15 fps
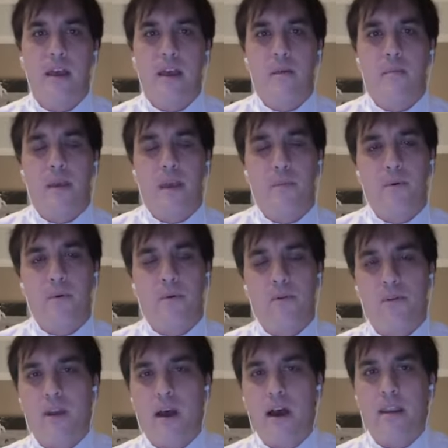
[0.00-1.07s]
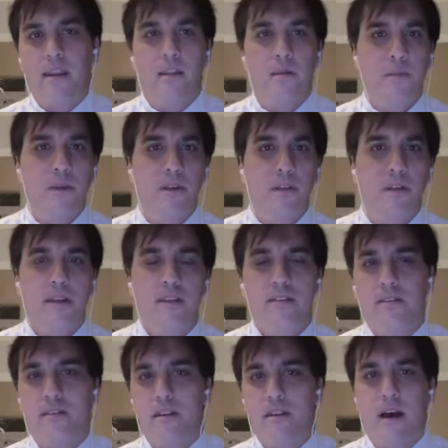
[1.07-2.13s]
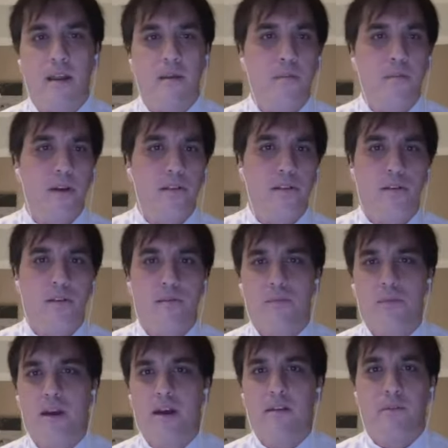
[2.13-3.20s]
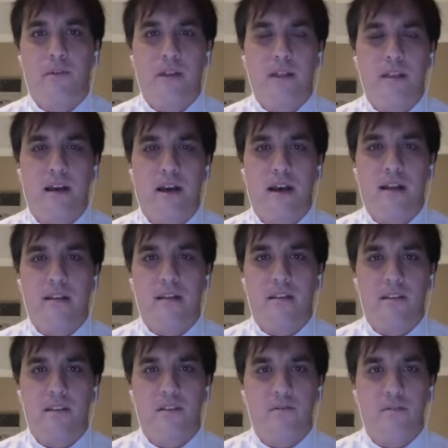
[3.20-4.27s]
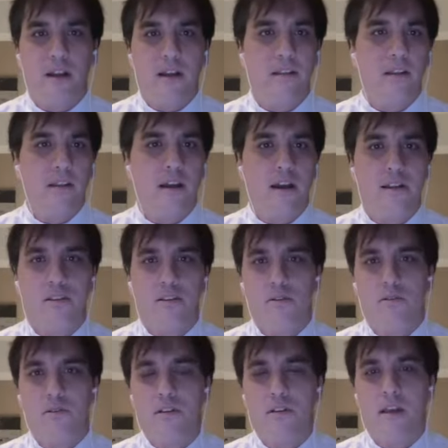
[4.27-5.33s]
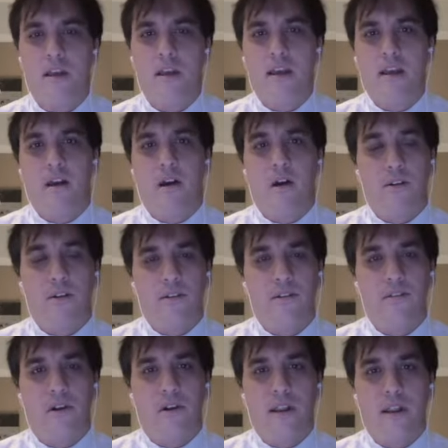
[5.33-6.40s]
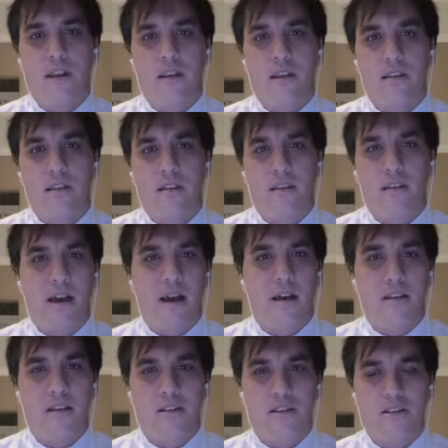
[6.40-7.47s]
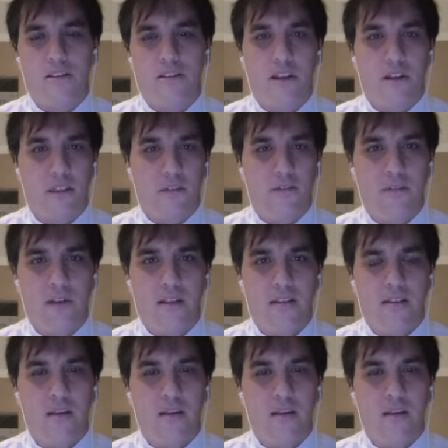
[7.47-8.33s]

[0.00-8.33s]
people not in the Middle East, not Muslim, not really tied to this directly, not Jewish, are starting to not just sit on the fence.